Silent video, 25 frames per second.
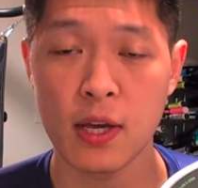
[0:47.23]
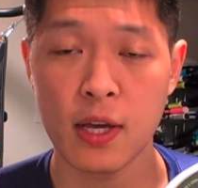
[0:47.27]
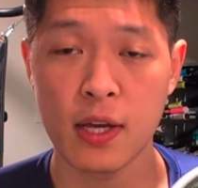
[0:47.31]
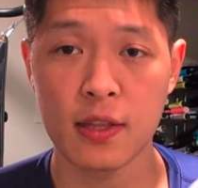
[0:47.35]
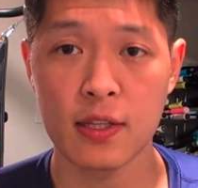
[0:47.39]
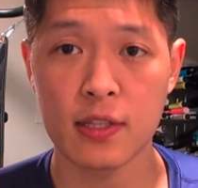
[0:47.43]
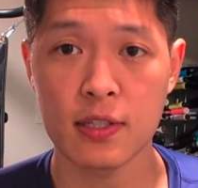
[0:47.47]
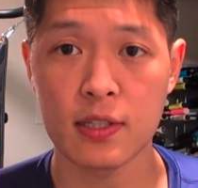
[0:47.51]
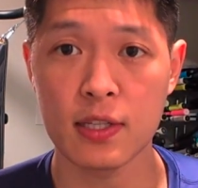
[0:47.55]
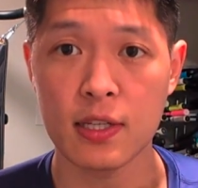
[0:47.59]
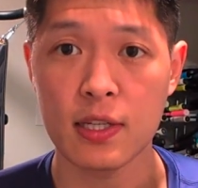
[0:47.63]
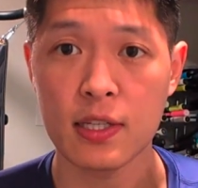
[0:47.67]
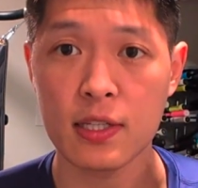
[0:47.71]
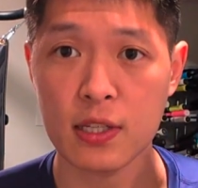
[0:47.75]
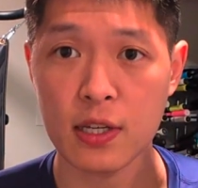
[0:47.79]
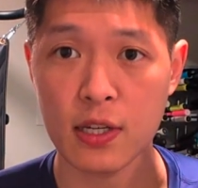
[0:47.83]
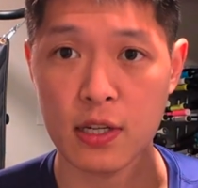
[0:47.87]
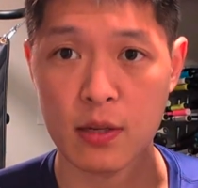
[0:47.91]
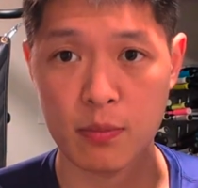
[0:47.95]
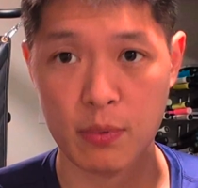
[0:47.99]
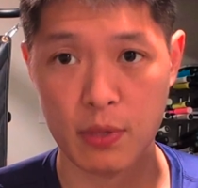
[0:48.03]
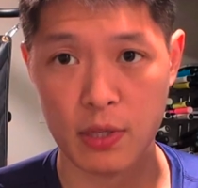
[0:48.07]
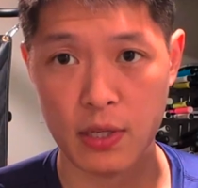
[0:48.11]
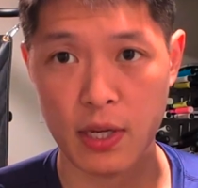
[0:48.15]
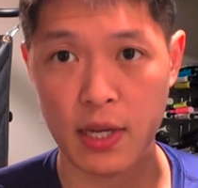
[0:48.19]
This is going
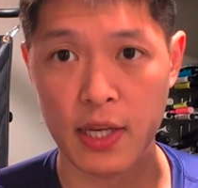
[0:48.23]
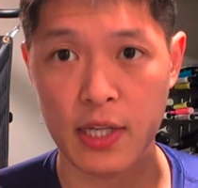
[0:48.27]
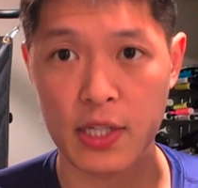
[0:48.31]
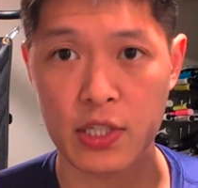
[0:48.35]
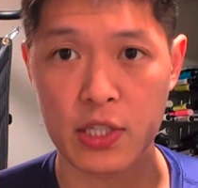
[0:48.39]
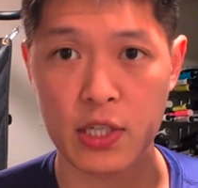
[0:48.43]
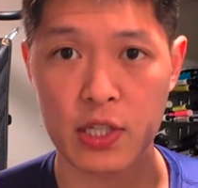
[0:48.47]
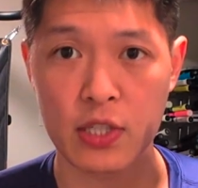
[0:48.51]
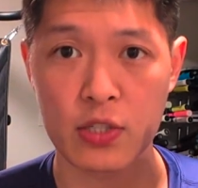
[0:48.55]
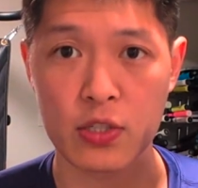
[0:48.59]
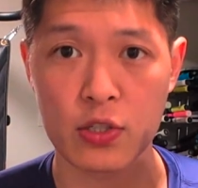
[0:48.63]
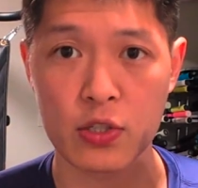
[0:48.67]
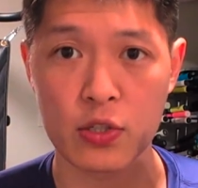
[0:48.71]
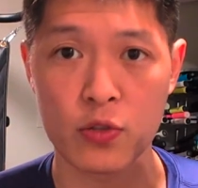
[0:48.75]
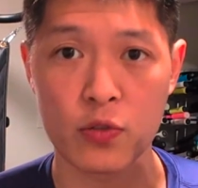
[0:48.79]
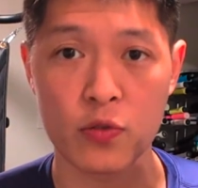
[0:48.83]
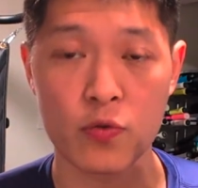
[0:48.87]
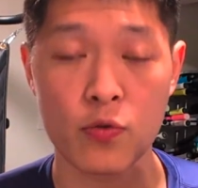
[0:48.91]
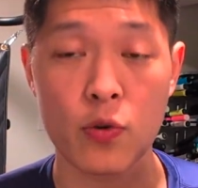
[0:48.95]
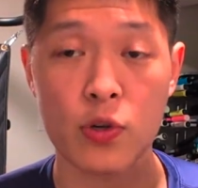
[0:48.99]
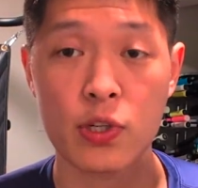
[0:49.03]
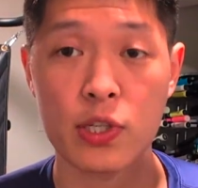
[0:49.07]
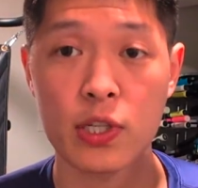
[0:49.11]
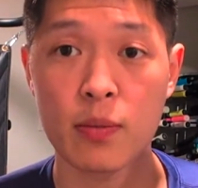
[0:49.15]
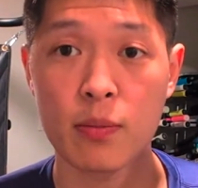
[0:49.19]
to be a Gen 2
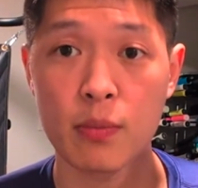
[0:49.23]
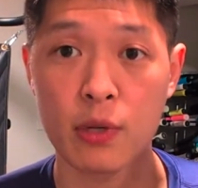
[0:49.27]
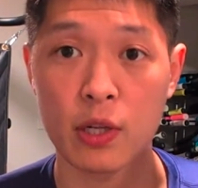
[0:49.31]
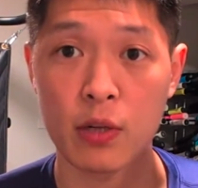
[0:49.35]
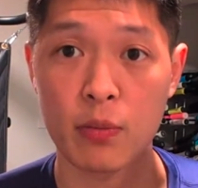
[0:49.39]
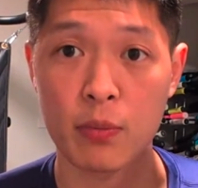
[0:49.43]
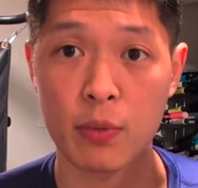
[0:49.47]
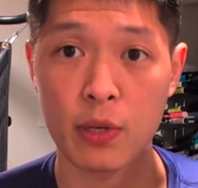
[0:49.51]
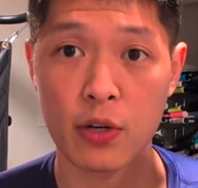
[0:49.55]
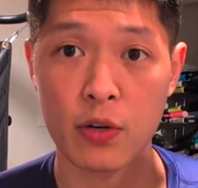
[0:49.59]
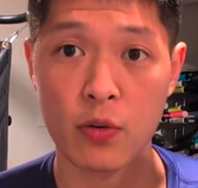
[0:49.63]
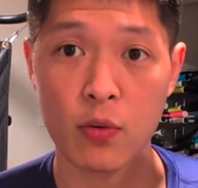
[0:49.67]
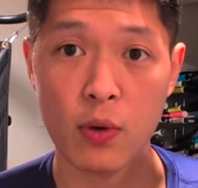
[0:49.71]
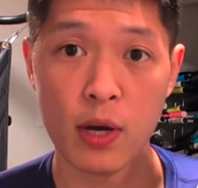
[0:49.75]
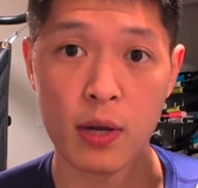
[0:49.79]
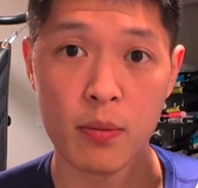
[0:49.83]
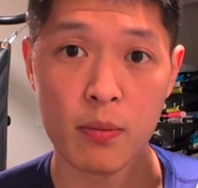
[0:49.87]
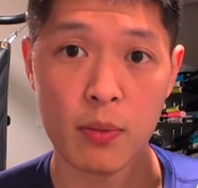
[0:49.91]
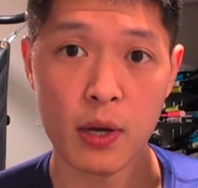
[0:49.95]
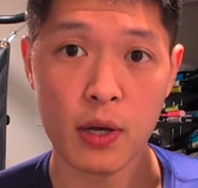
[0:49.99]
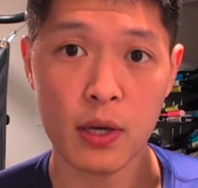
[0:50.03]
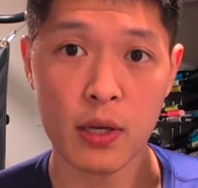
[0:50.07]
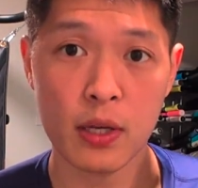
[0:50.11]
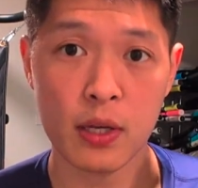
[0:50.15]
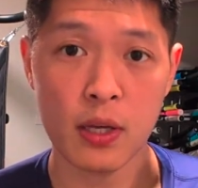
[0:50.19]
14mm wide
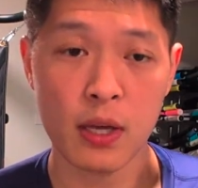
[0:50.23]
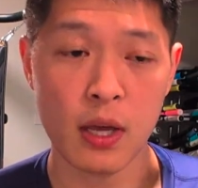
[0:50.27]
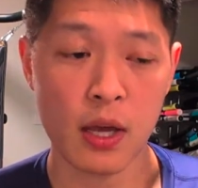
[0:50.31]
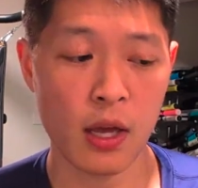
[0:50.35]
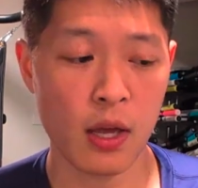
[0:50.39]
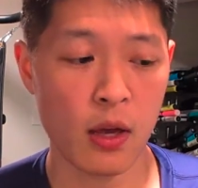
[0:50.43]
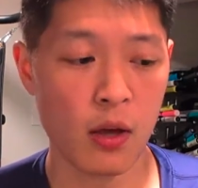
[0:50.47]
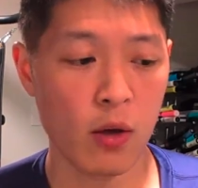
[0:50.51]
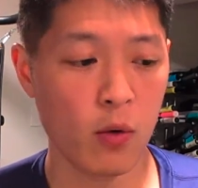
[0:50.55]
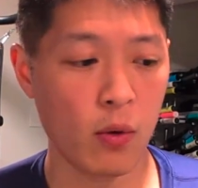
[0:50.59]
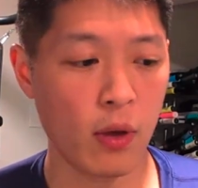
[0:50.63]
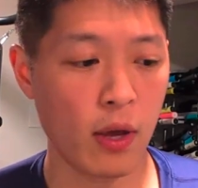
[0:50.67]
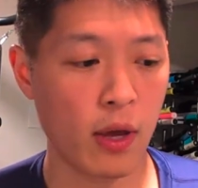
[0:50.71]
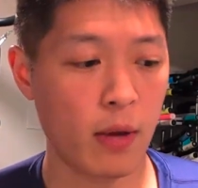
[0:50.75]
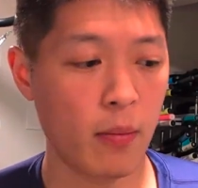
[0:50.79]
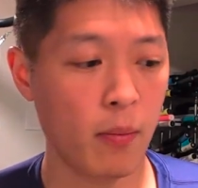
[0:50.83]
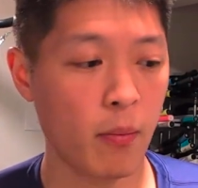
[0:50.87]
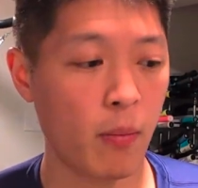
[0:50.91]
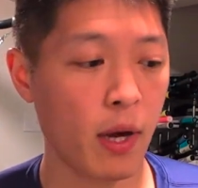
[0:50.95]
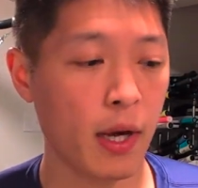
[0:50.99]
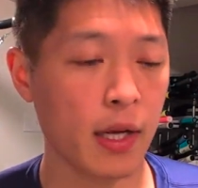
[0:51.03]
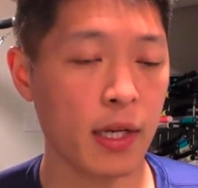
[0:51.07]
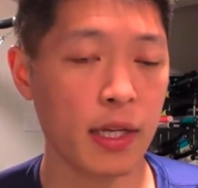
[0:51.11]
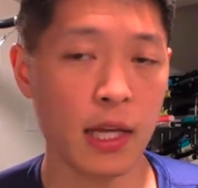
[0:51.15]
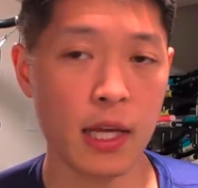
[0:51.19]
body, and
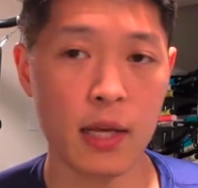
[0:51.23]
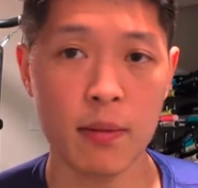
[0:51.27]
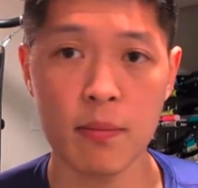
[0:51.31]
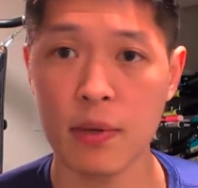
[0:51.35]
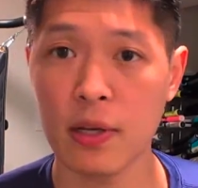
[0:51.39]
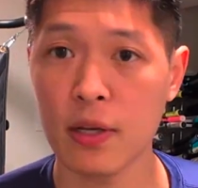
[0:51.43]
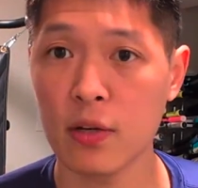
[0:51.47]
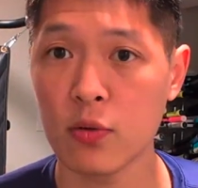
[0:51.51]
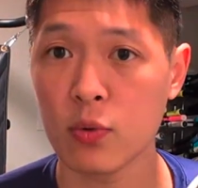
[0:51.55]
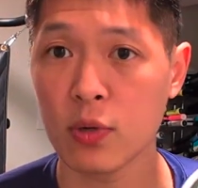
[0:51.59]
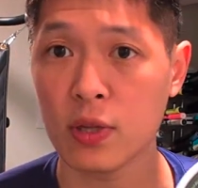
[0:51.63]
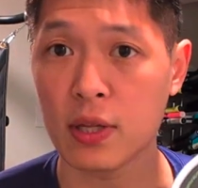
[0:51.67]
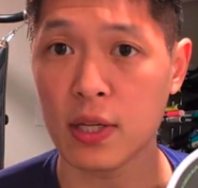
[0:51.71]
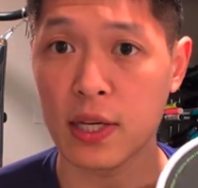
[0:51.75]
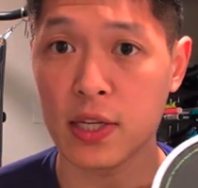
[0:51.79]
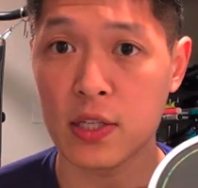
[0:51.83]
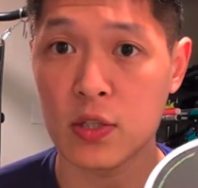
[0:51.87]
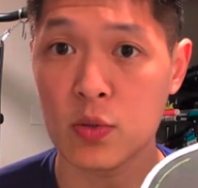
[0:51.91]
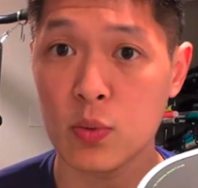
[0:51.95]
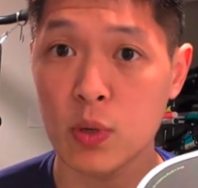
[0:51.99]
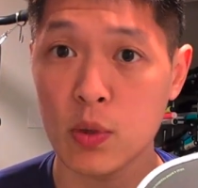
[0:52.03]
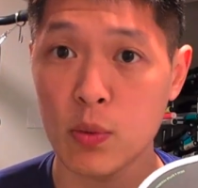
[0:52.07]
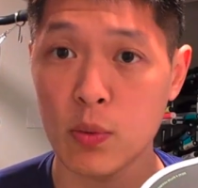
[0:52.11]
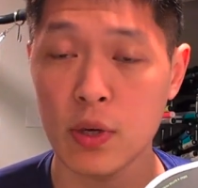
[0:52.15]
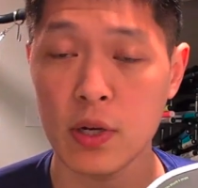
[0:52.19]
mine came in with a
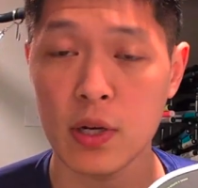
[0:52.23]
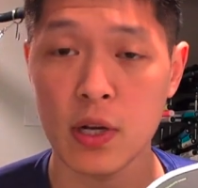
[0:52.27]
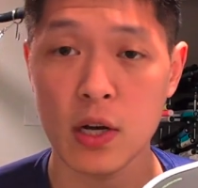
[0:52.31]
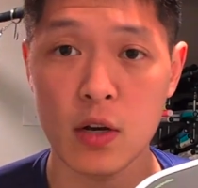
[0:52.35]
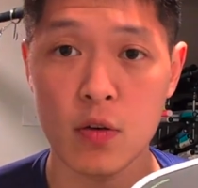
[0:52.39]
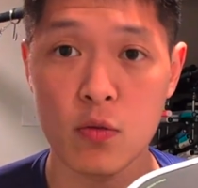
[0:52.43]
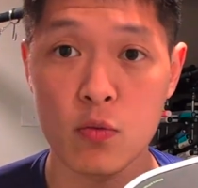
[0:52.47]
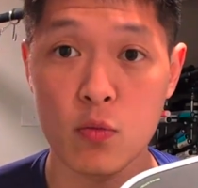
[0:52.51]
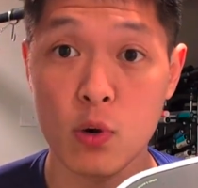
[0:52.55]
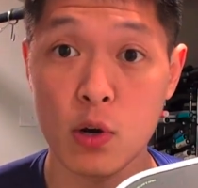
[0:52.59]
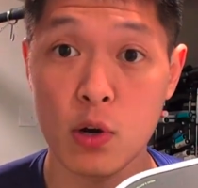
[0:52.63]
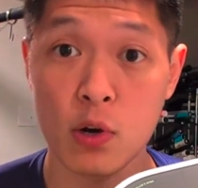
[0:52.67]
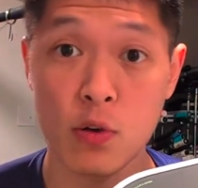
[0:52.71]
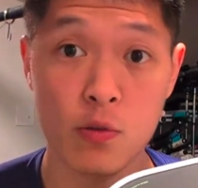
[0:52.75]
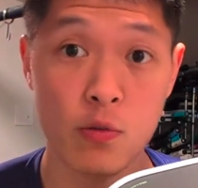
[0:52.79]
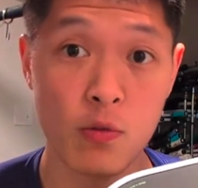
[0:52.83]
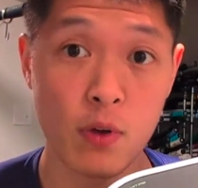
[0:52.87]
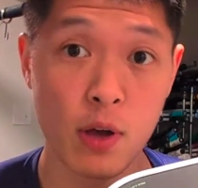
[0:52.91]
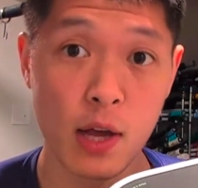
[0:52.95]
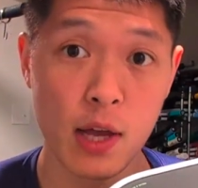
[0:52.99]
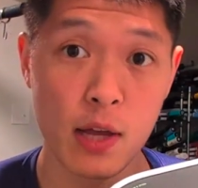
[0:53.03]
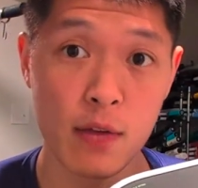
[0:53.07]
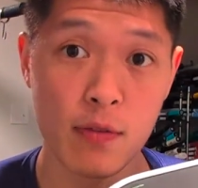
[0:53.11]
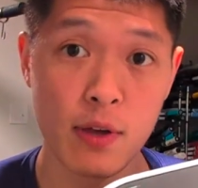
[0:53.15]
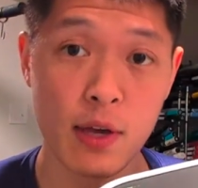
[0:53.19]
swing weight of
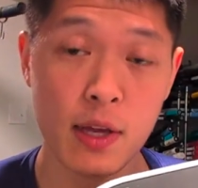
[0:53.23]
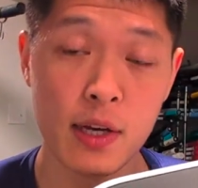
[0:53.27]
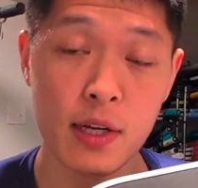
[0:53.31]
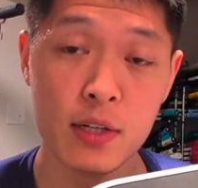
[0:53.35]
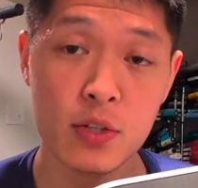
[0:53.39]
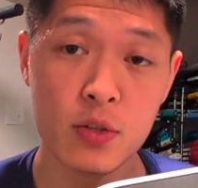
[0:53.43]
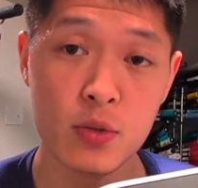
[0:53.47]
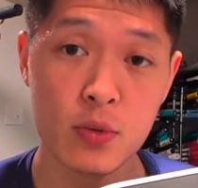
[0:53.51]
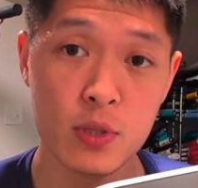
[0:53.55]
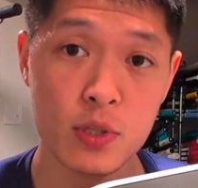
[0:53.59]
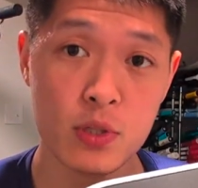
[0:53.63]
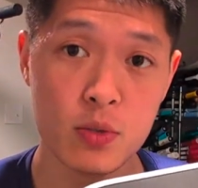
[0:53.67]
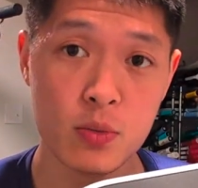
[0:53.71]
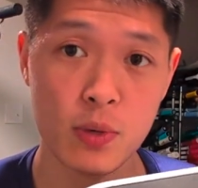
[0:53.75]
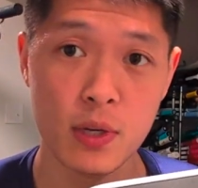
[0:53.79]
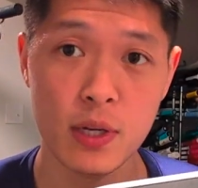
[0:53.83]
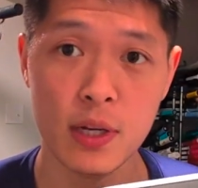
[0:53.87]
105 and a twist weight